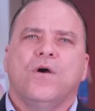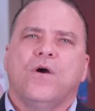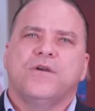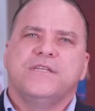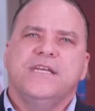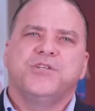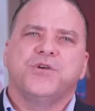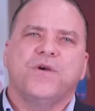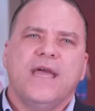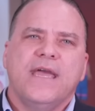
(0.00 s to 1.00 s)
Our
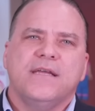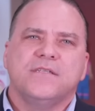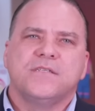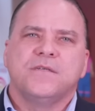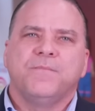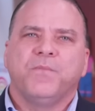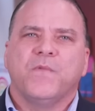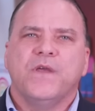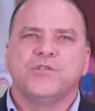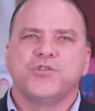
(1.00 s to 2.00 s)
teacher aides,
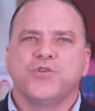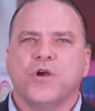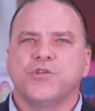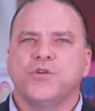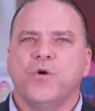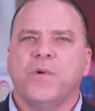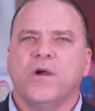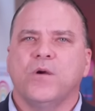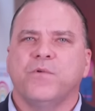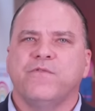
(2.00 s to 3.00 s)
instructional
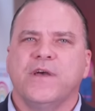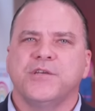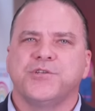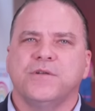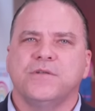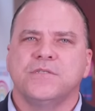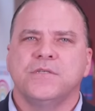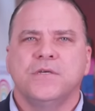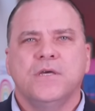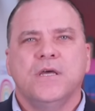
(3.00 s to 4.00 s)
paraprofessionals,
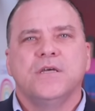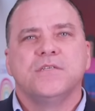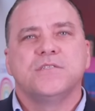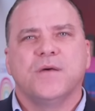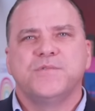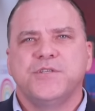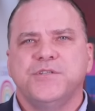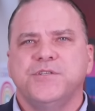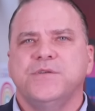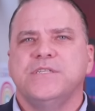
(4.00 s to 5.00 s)

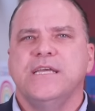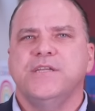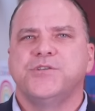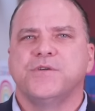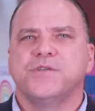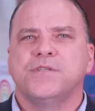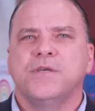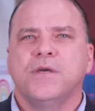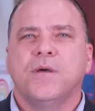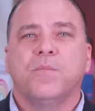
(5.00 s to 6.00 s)
substitute teachers,
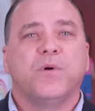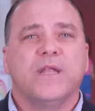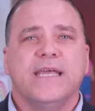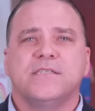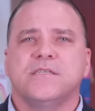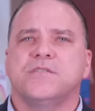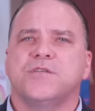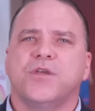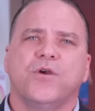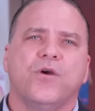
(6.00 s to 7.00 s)
police and
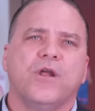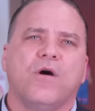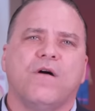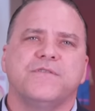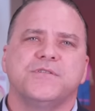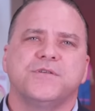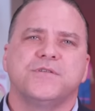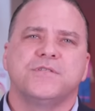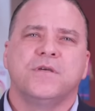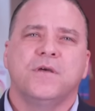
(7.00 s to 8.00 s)
security
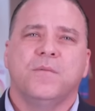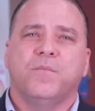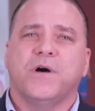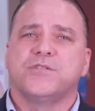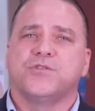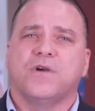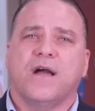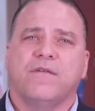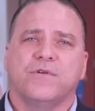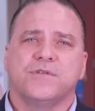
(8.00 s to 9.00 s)
officers, bus
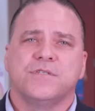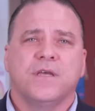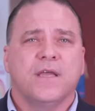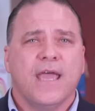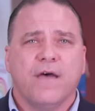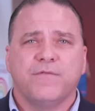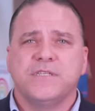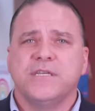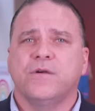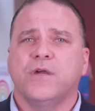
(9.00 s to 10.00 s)
drivers,
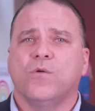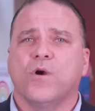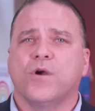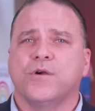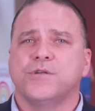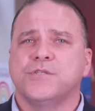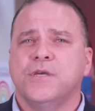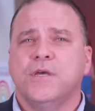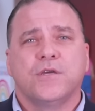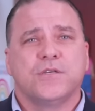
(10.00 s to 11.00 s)
cafeteria workers,
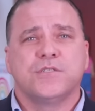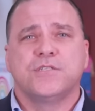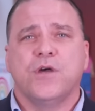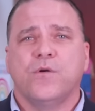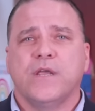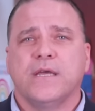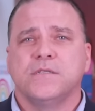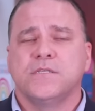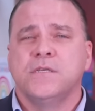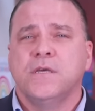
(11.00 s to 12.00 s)

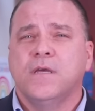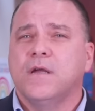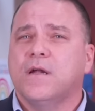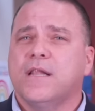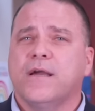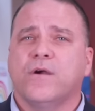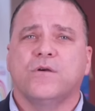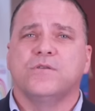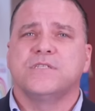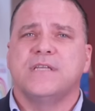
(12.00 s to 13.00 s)
custodians,
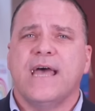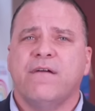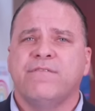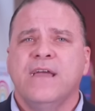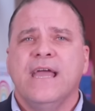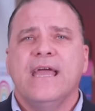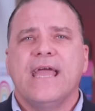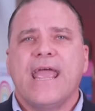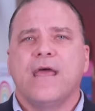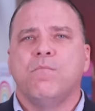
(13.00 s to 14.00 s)
clerical staff,
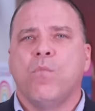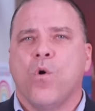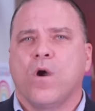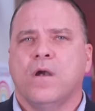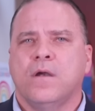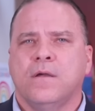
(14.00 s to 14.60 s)
and more.